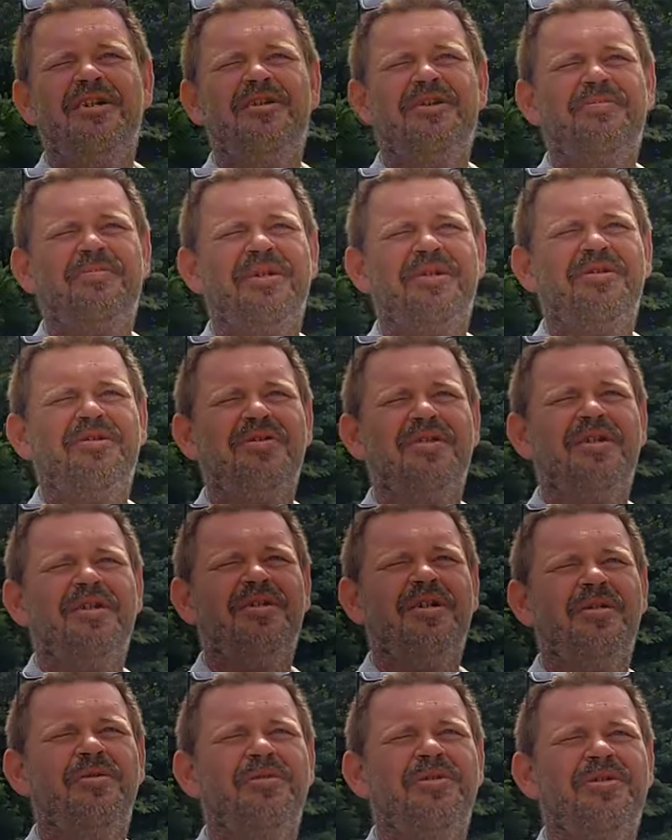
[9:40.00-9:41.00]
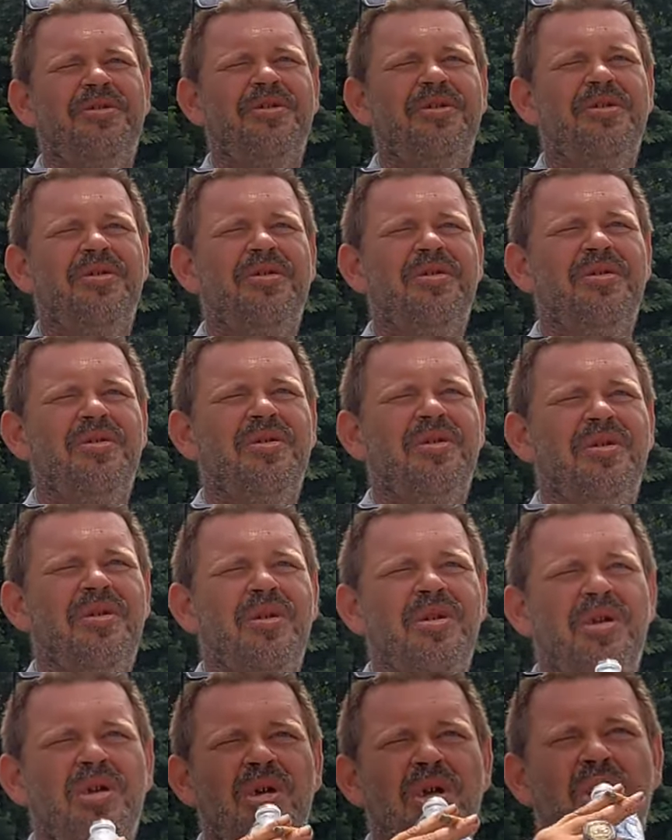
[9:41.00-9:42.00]
here and expect you not to know. I heard he's an
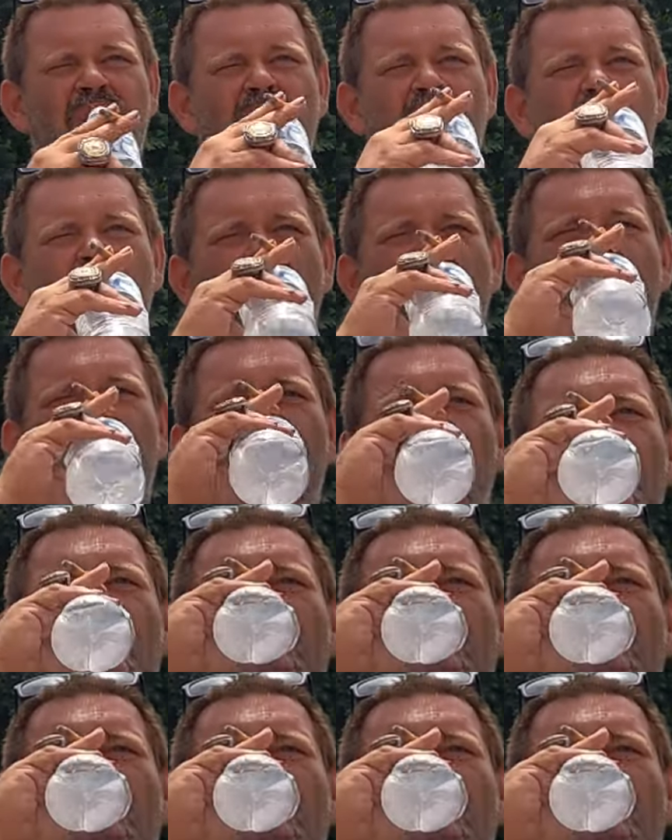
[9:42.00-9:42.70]
assistant district attorney.